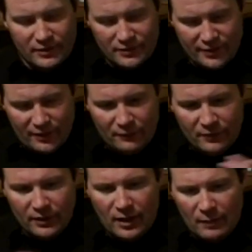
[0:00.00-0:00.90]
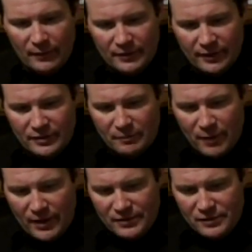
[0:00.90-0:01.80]
So, it
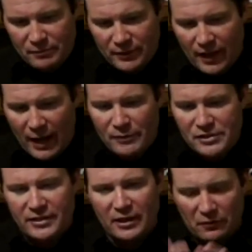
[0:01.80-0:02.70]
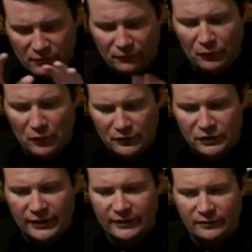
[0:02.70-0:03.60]
depends. But I would say on the vlog
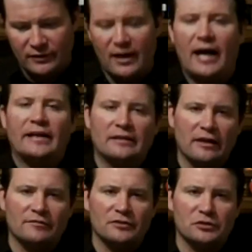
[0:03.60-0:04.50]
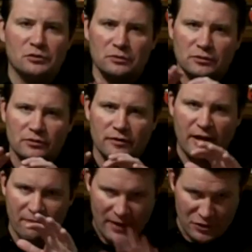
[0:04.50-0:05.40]
channel, I love to do
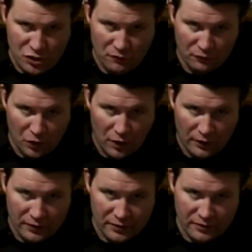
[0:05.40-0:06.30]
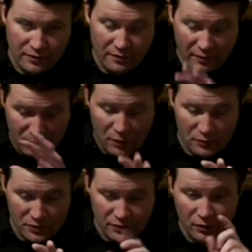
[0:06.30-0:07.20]
adventure vlogs the
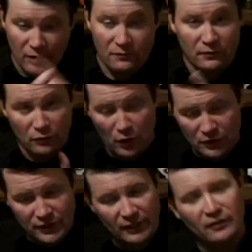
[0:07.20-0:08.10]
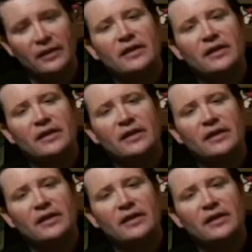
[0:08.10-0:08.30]
most on the vlog channel.